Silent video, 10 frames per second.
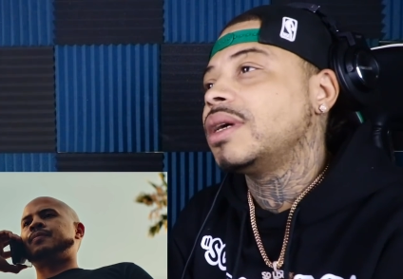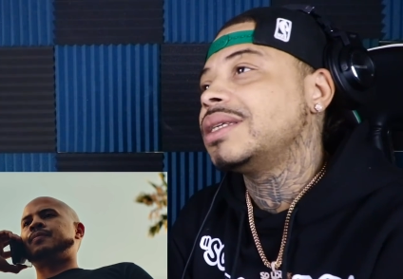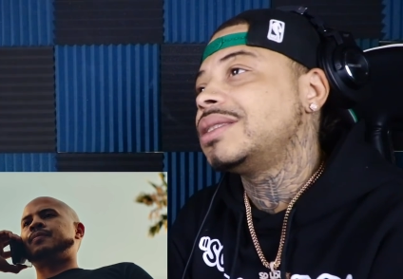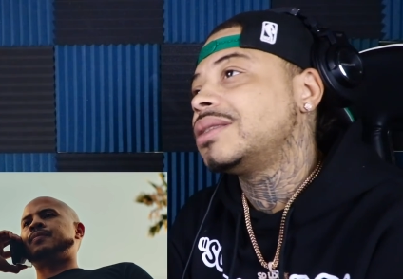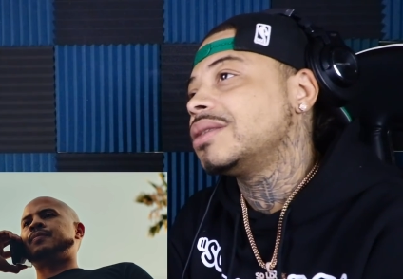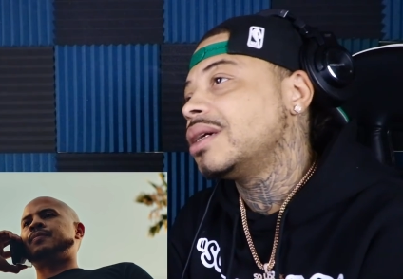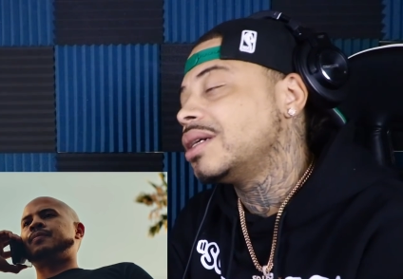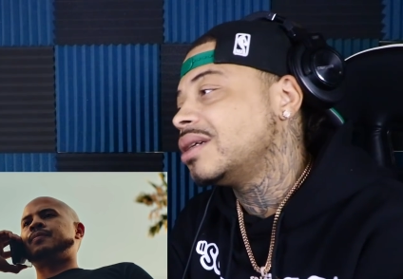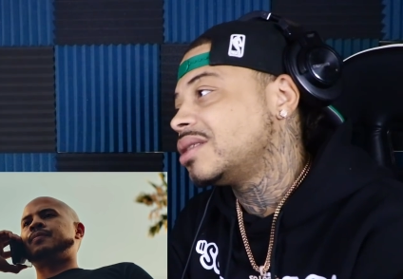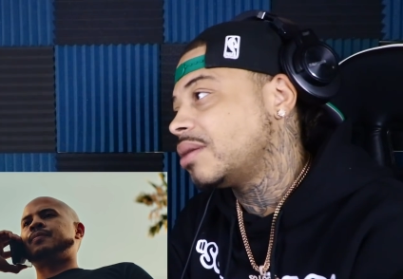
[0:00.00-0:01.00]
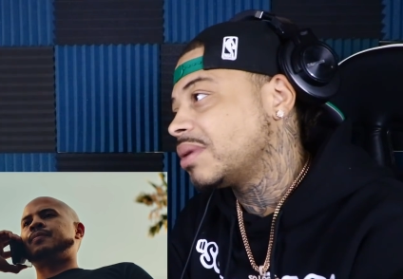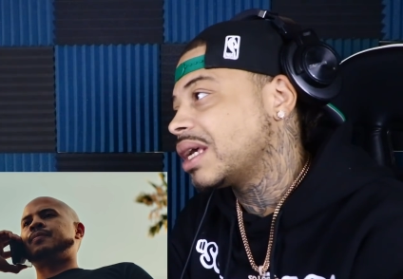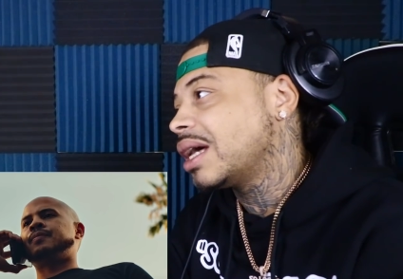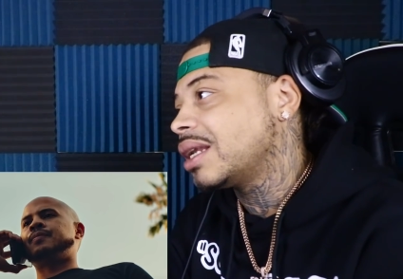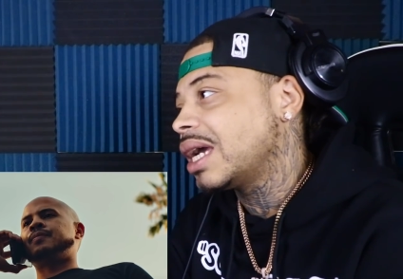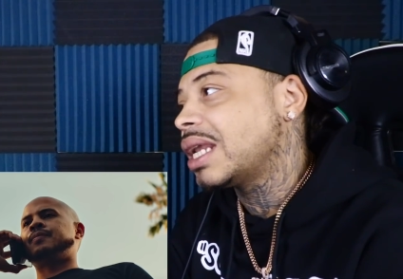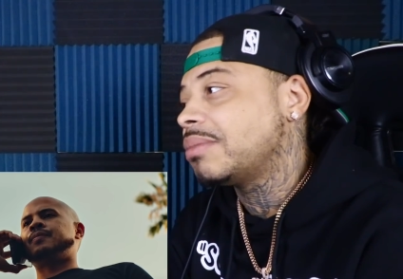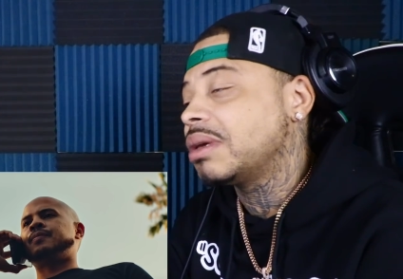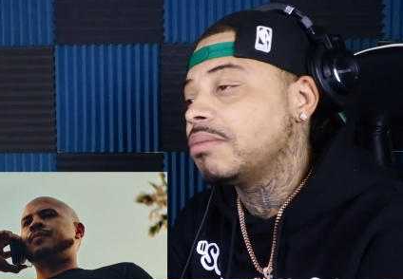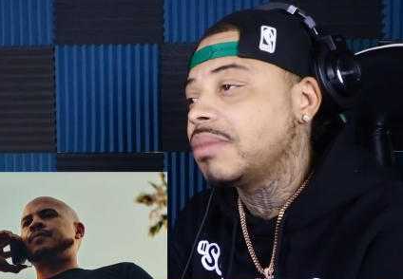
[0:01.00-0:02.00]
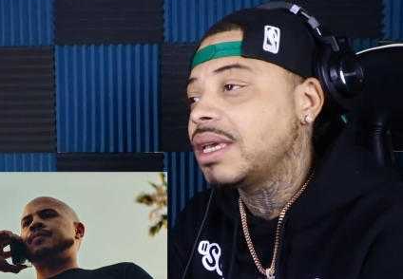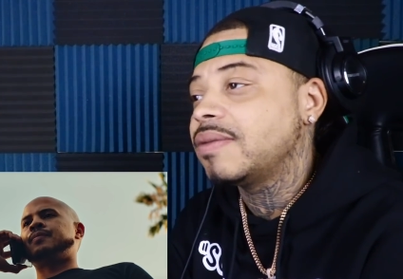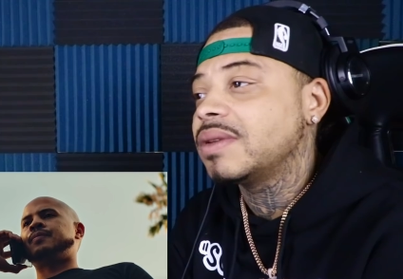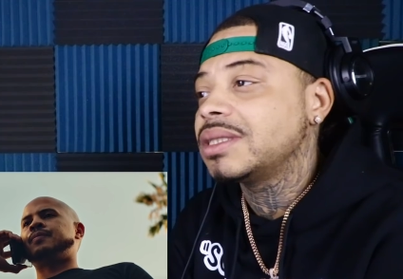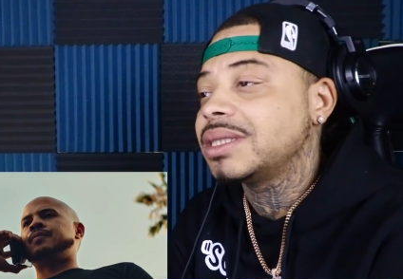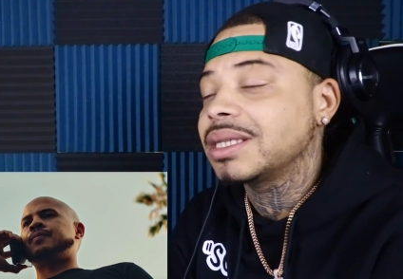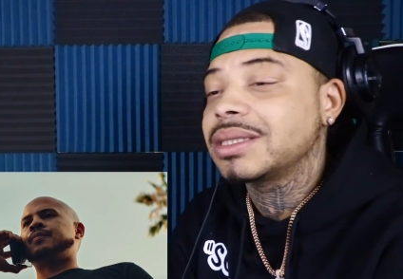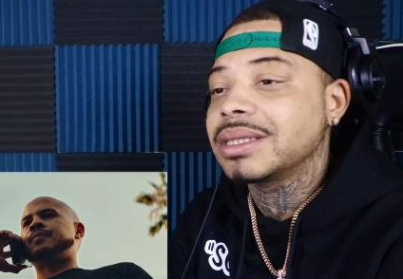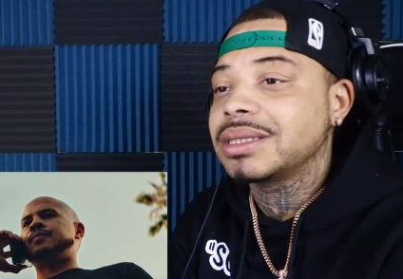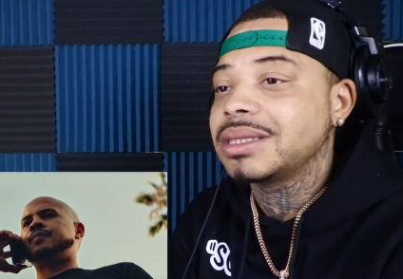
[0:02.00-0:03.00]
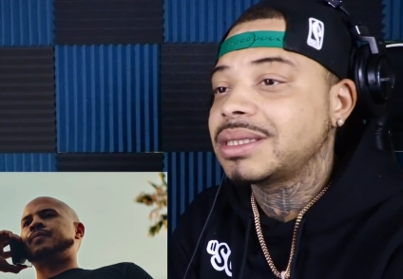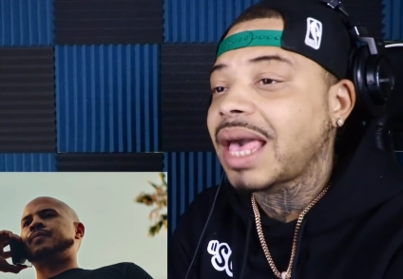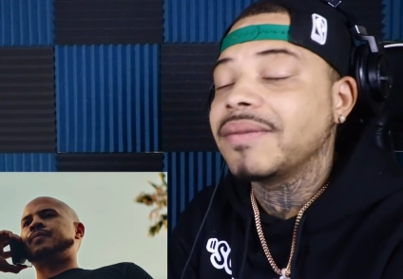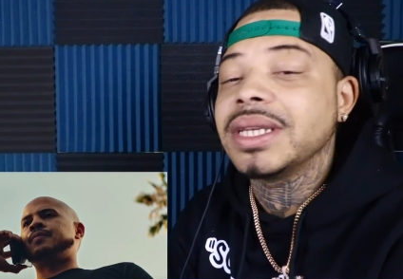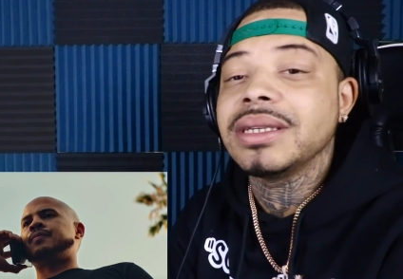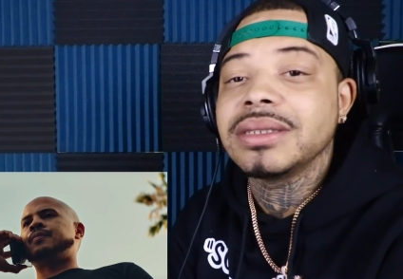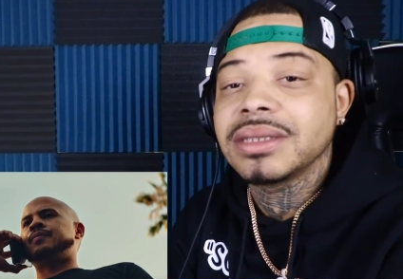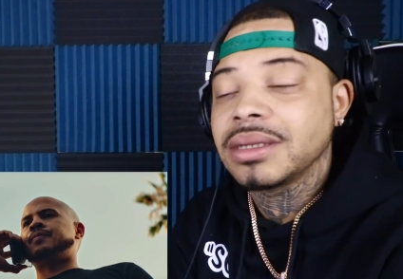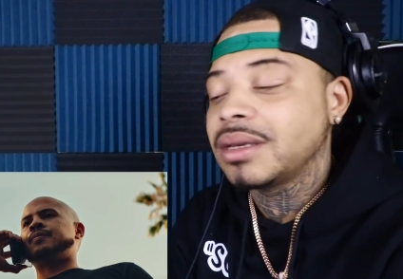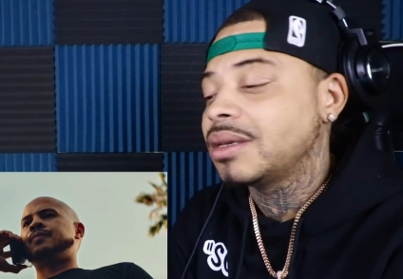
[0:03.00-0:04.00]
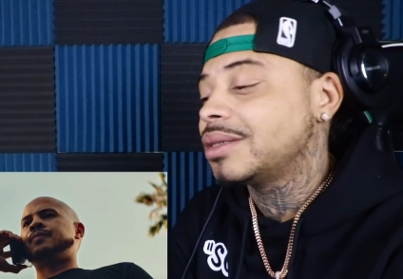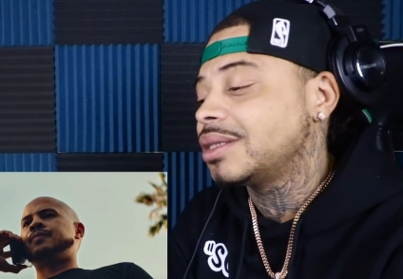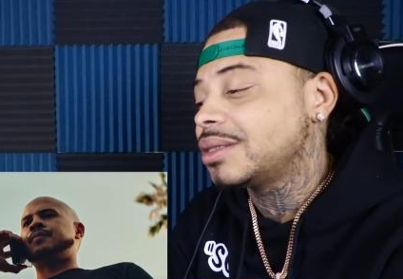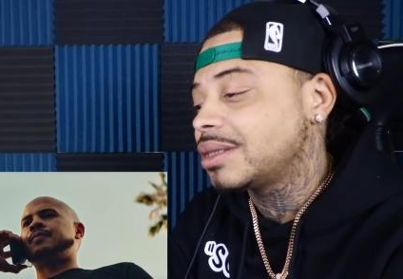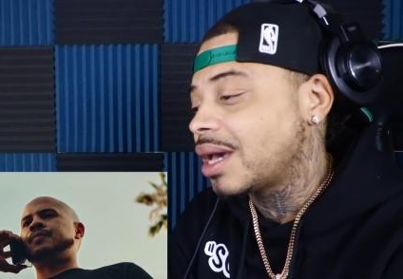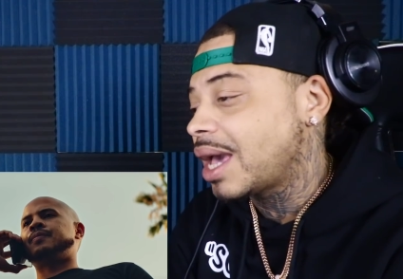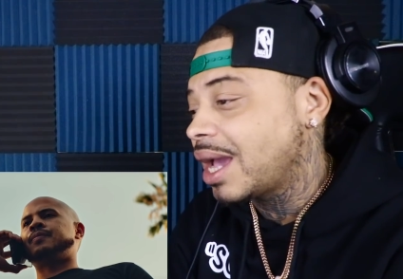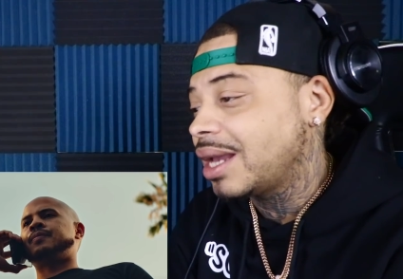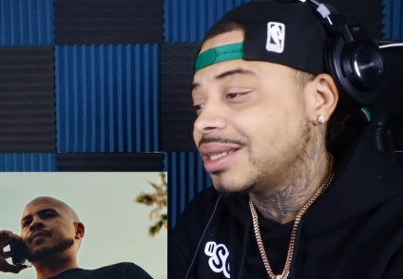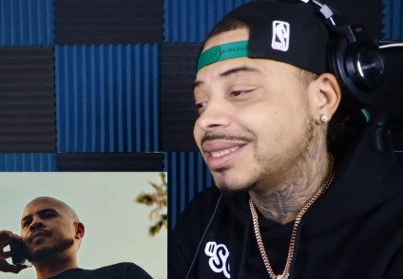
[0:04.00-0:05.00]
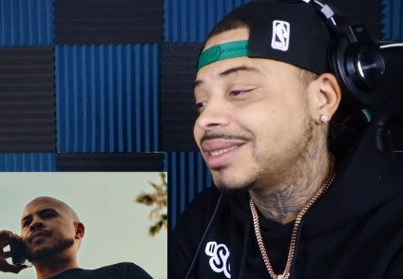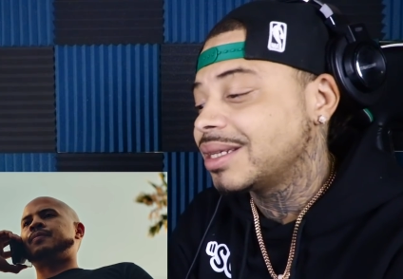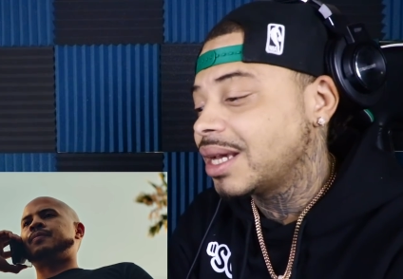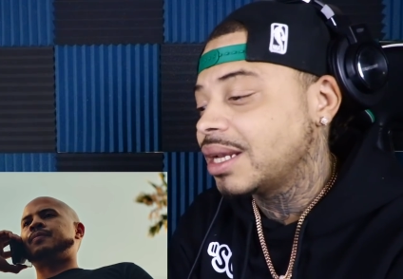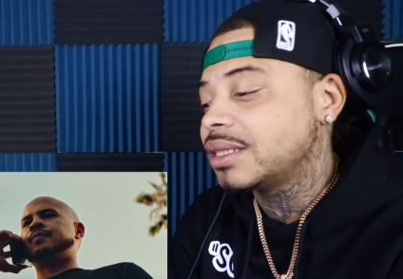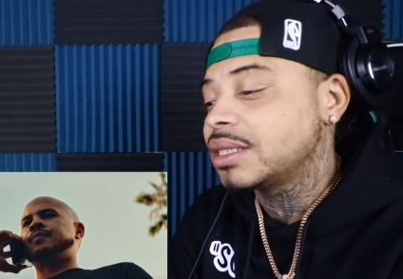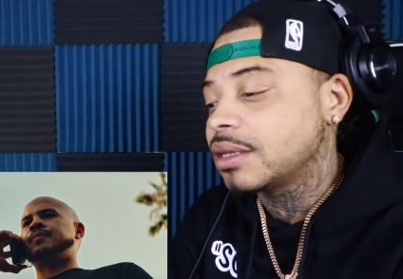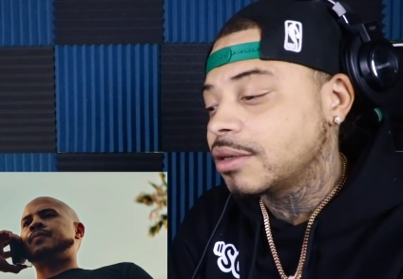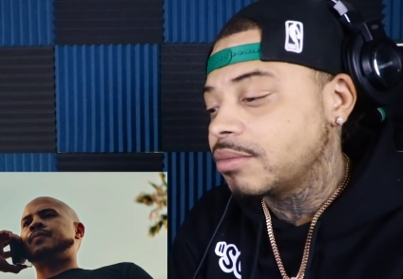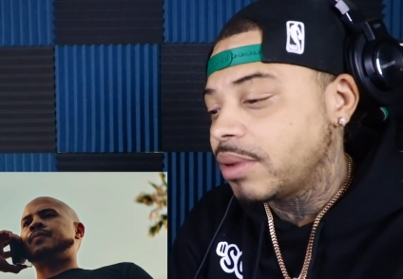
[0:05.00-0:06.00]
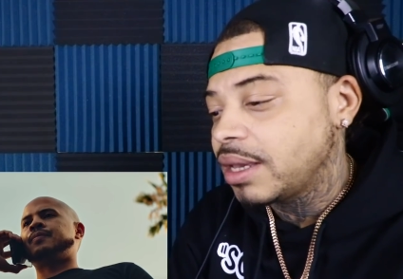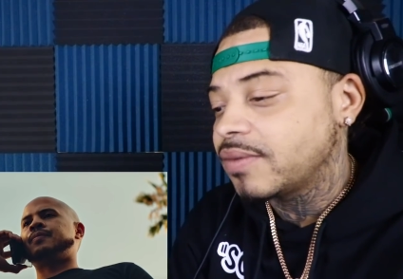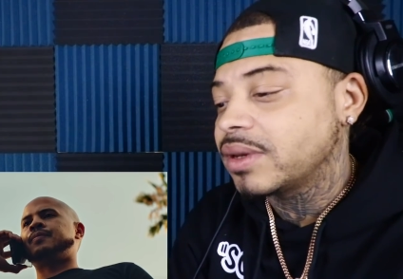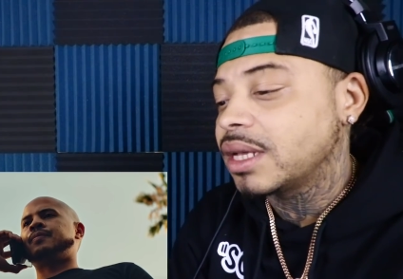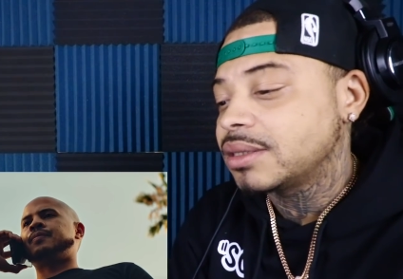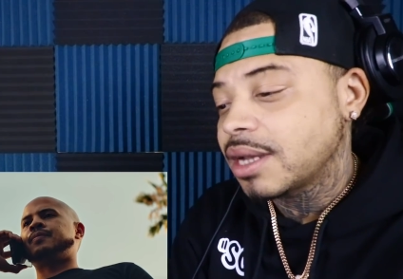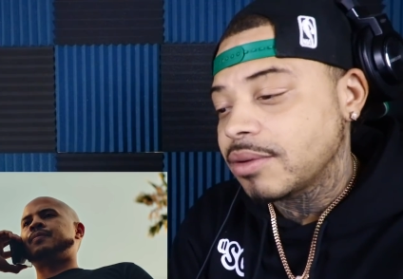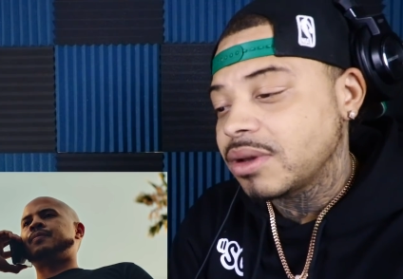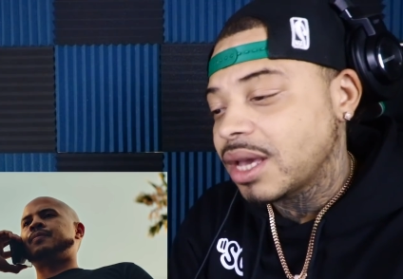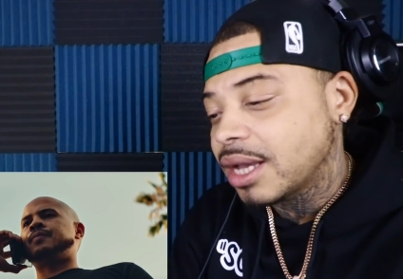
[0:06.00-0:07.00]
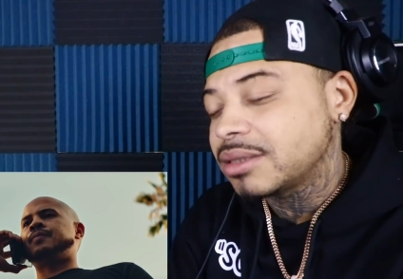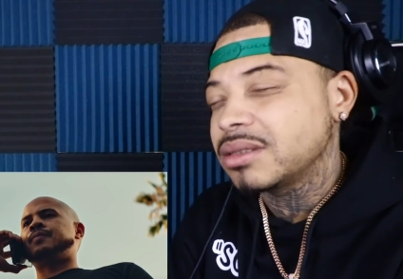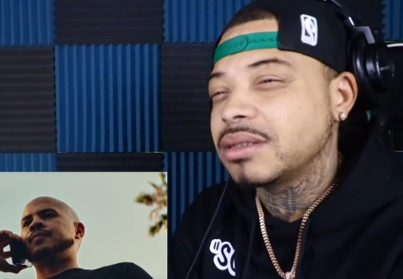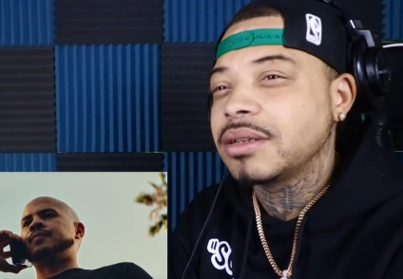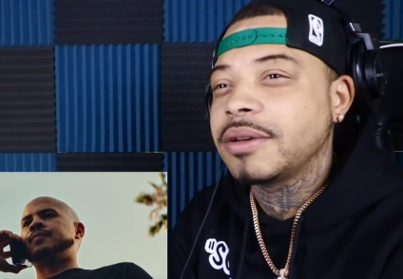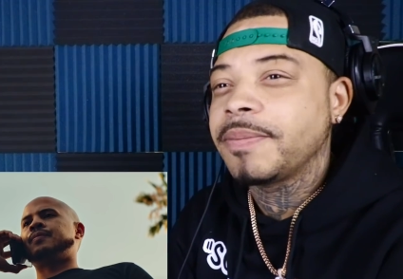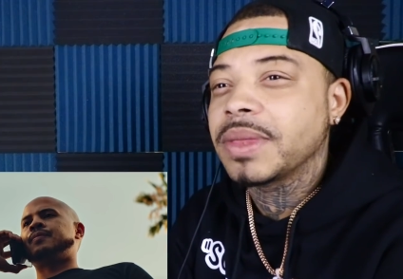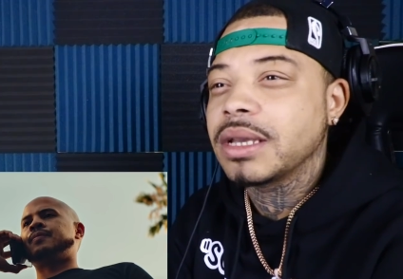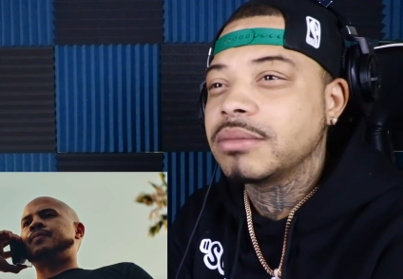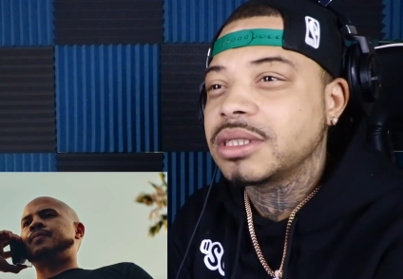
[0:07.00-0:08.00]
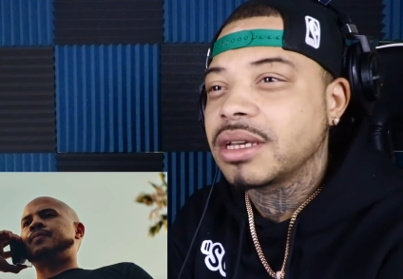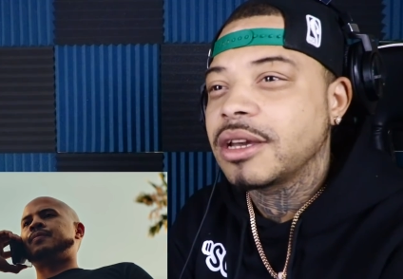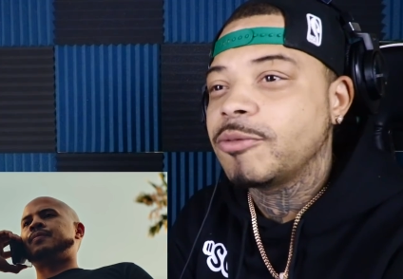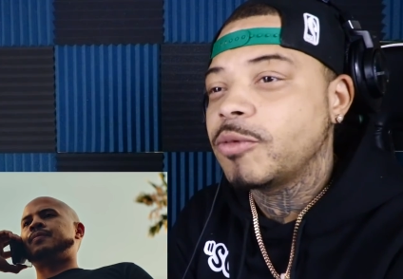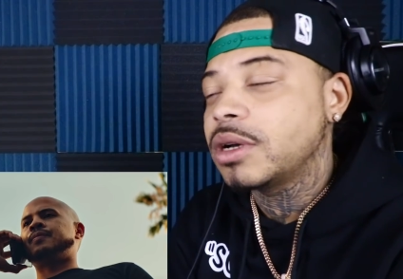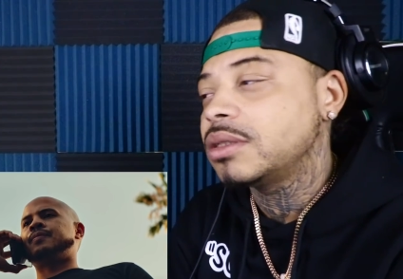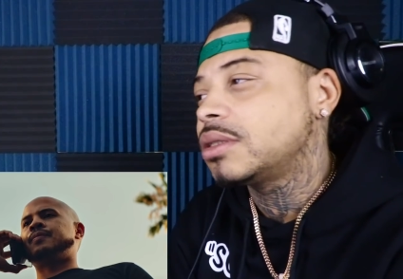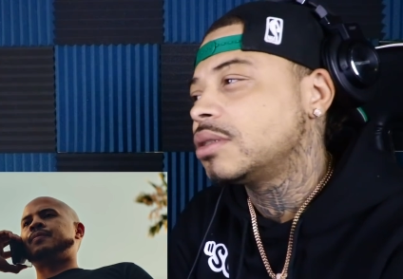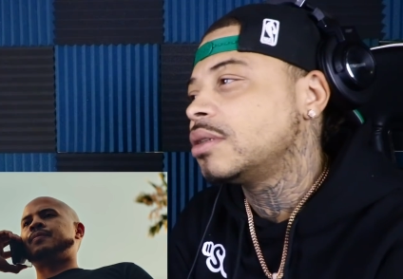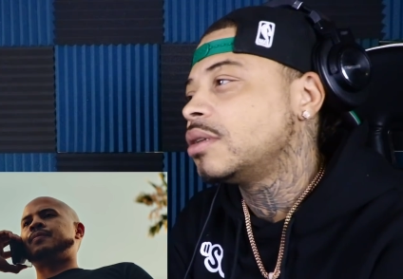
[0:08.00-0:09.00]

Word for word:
Speaker 1: It's hoods up in LA that been beefing since the '70s since the 80s and today, they still beefing that chain reaction. You know what I'm saying? Once,